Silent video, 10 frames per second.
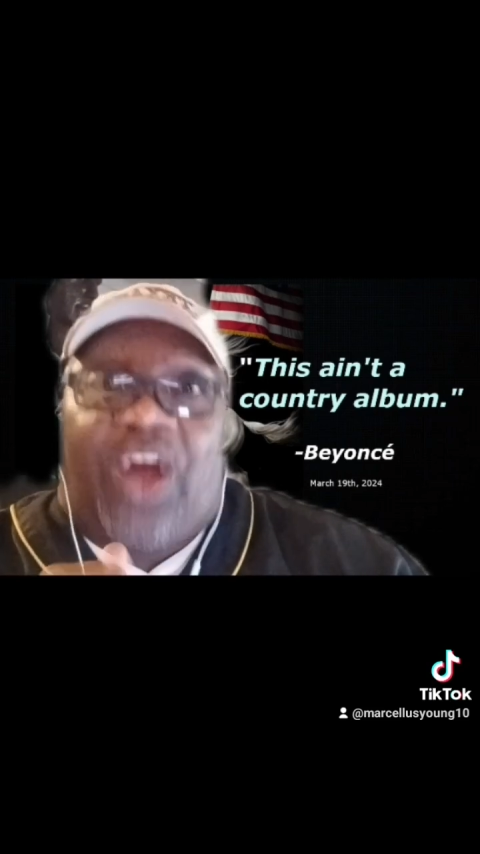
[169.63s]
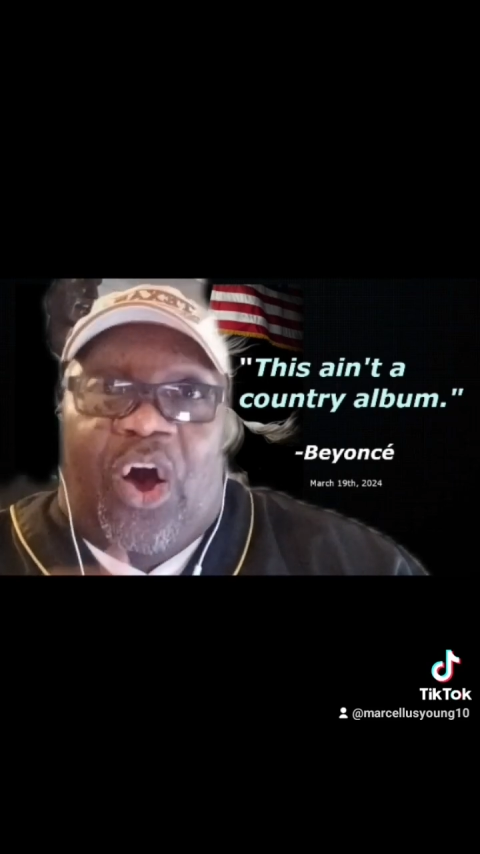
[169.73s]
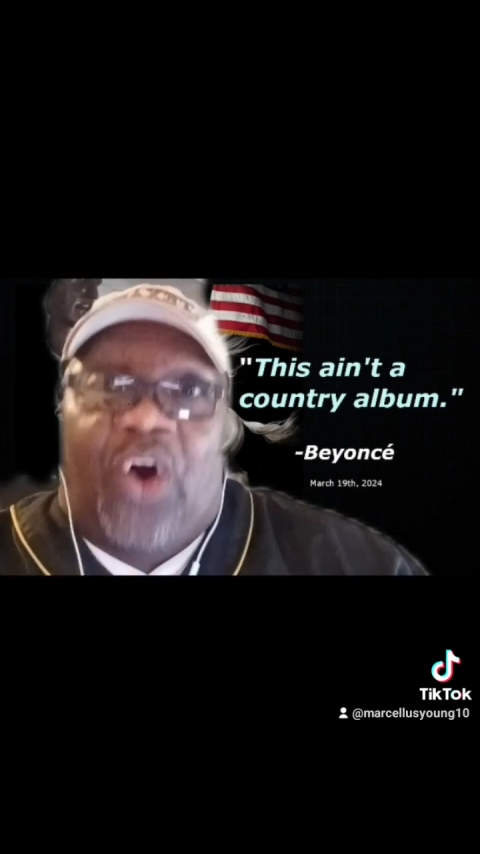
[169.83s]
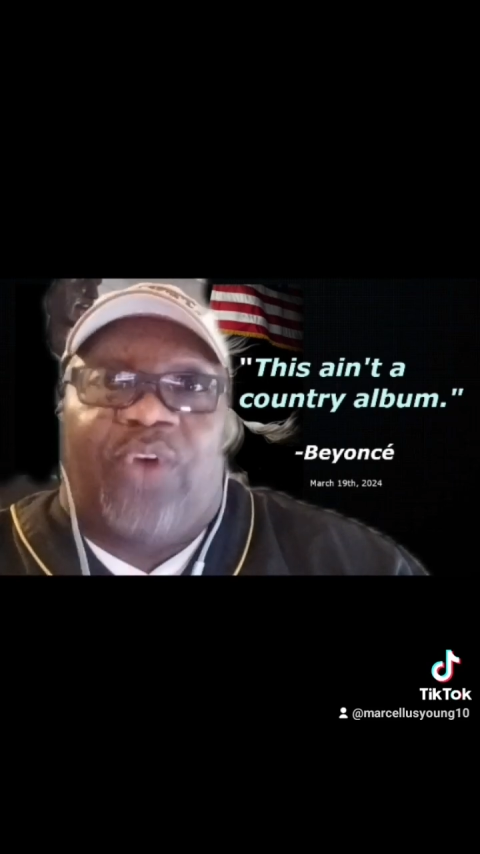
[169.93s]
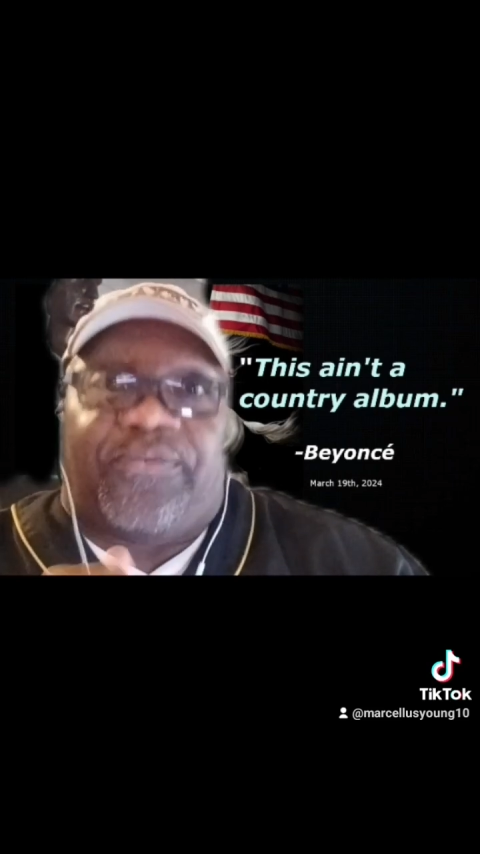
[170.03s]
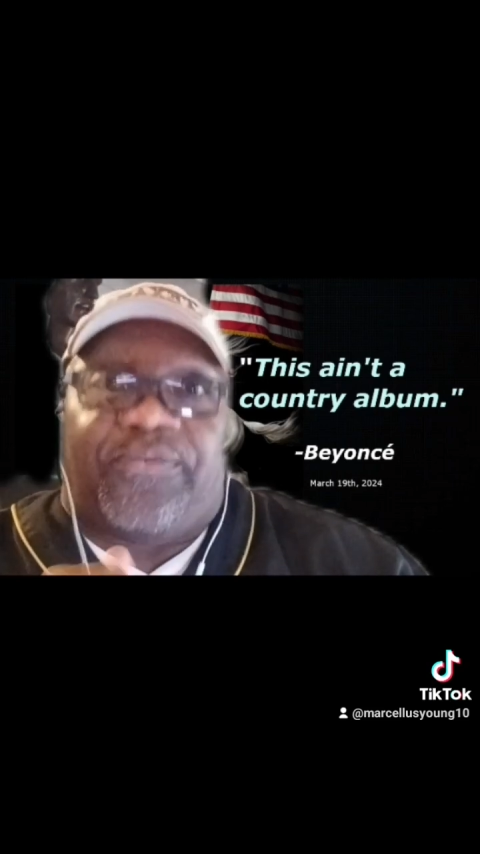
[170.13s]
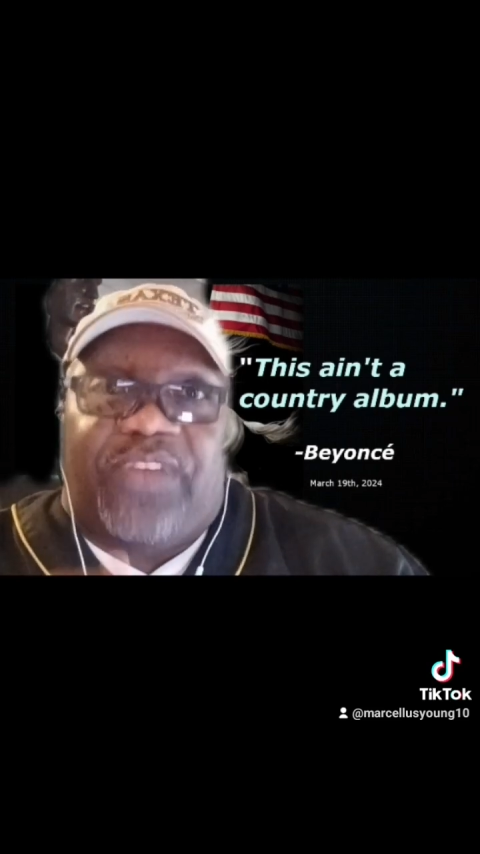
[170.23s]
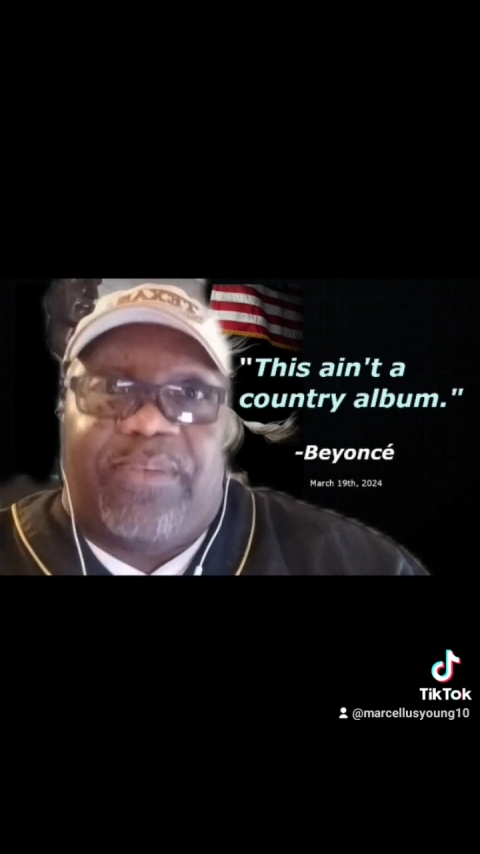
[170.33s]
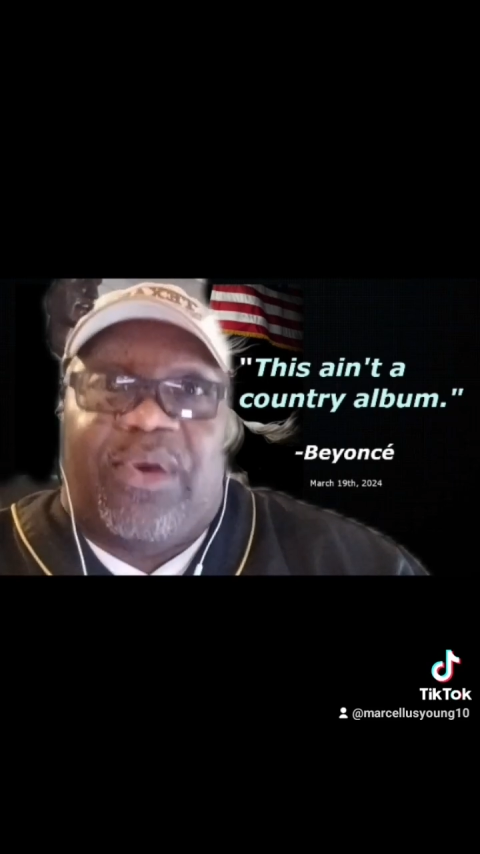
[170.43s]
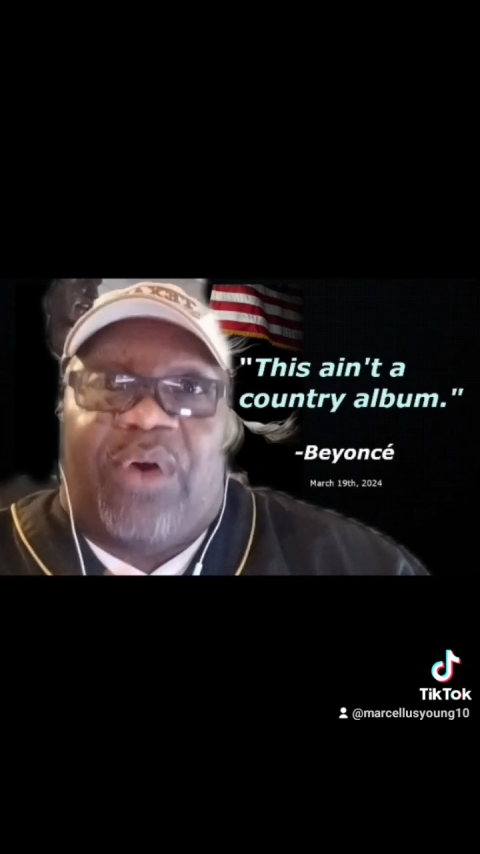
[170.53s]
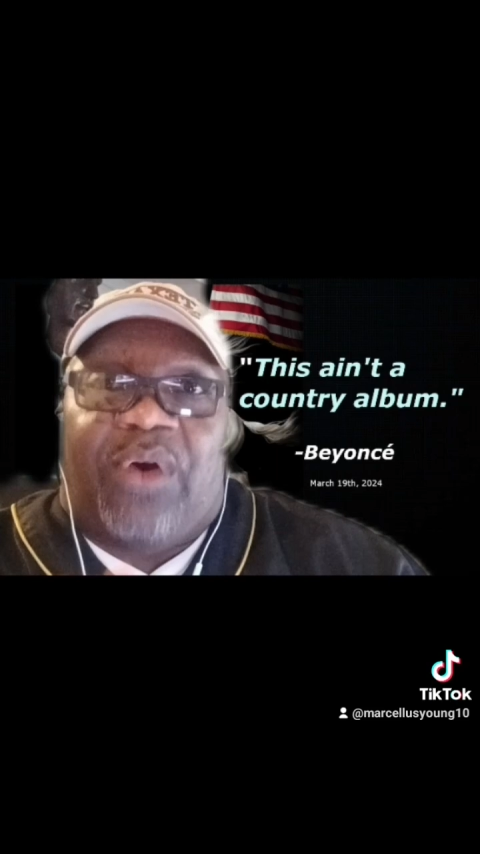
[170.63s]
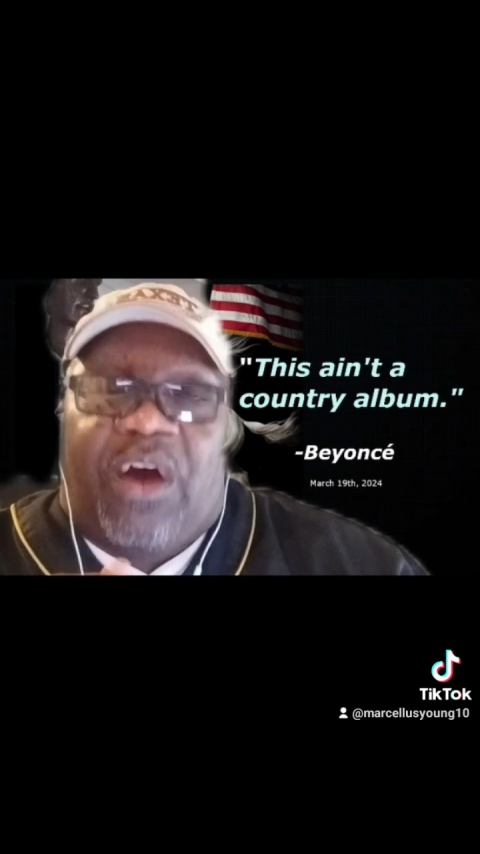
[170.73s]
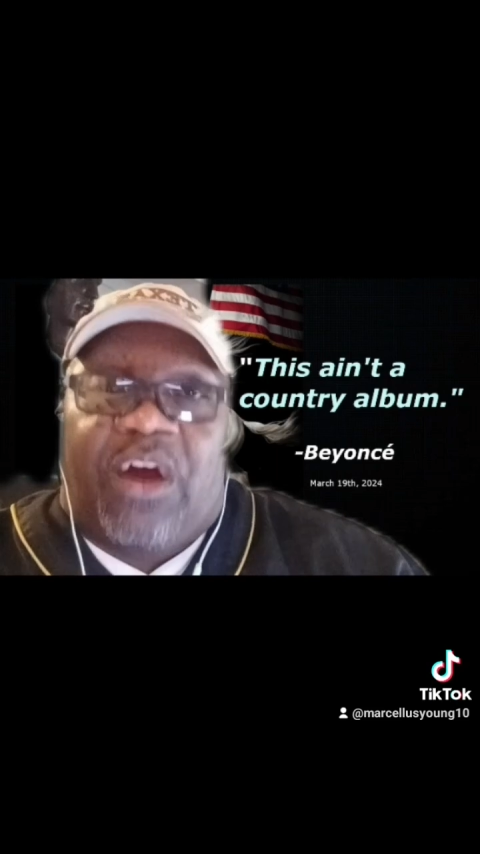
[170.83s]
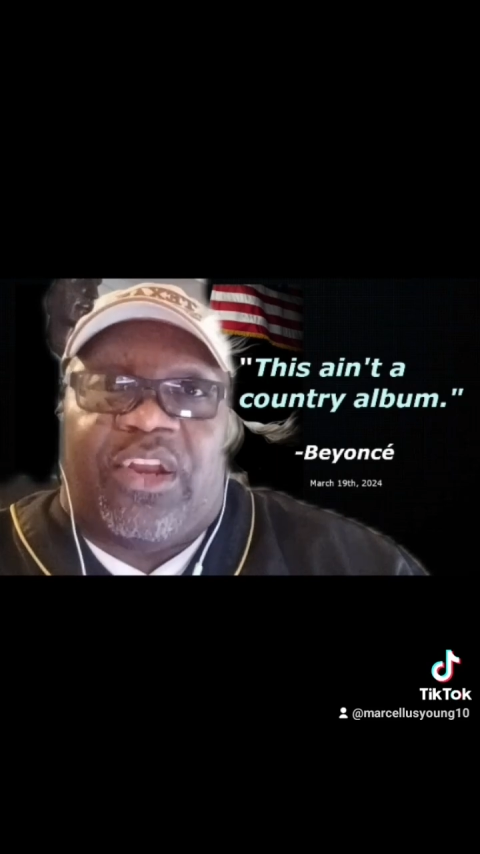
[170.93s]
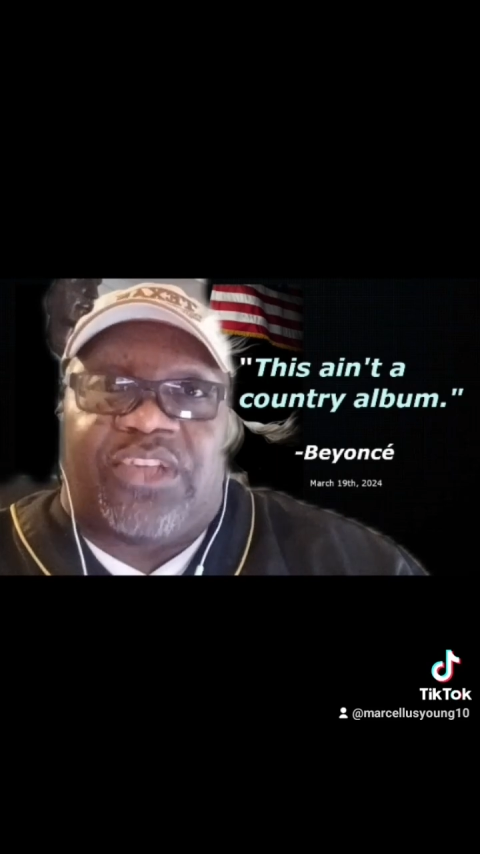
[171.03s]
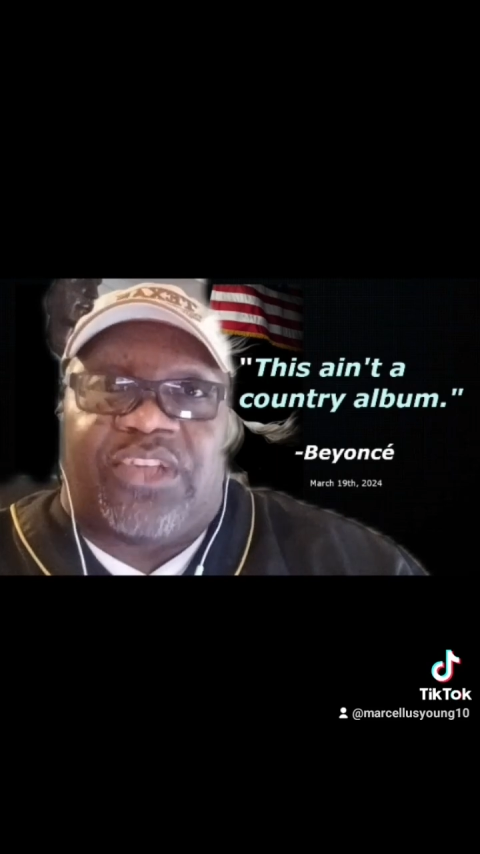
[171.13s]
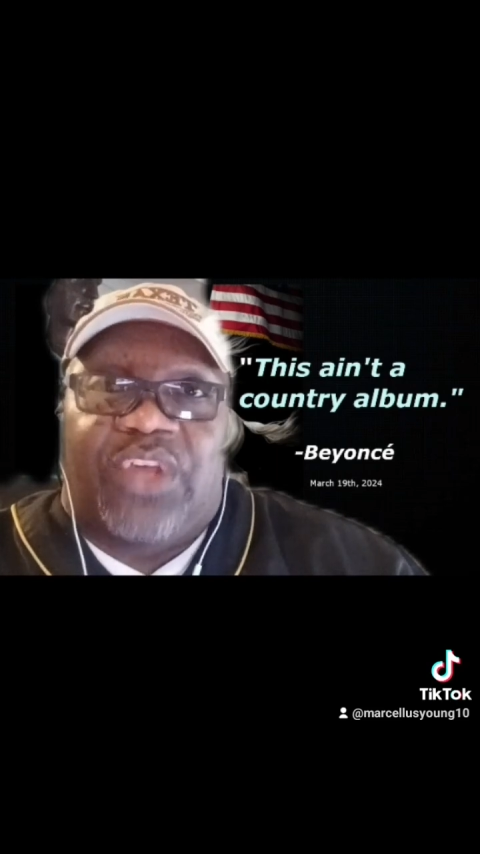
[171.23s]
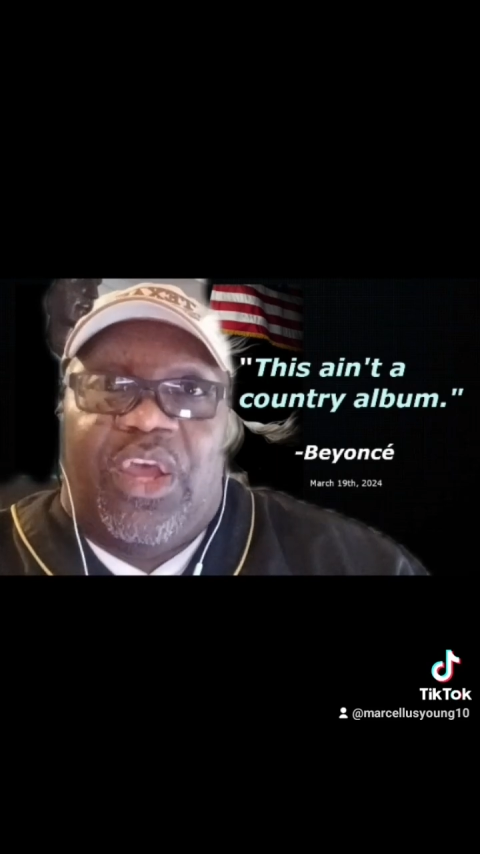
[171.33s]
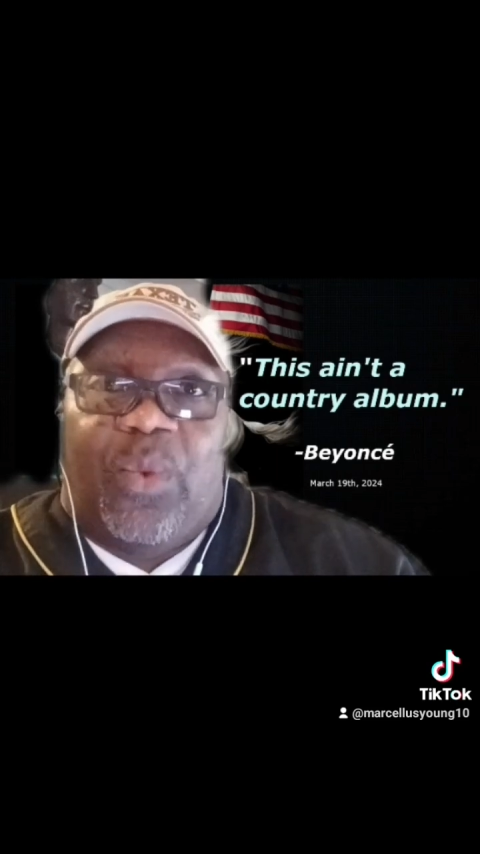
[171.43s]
all female artists